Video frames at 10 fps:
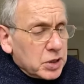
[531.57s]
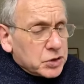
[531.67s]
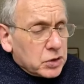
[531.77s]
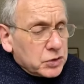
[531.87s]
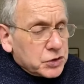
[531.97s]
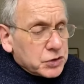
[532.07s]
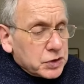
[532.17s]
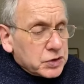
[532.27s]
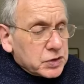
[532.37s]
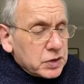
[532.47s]
merge
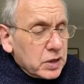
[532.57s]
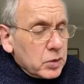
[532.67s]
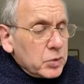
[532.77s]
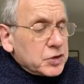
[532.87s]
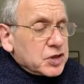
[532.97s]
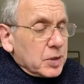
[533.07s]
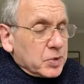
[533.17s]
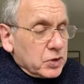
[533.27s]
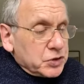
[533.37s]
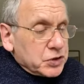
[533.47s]
consciousness with the
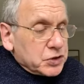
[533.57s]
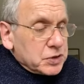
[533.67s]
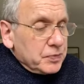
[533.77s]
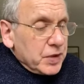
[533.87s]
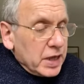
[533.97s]
subconscious.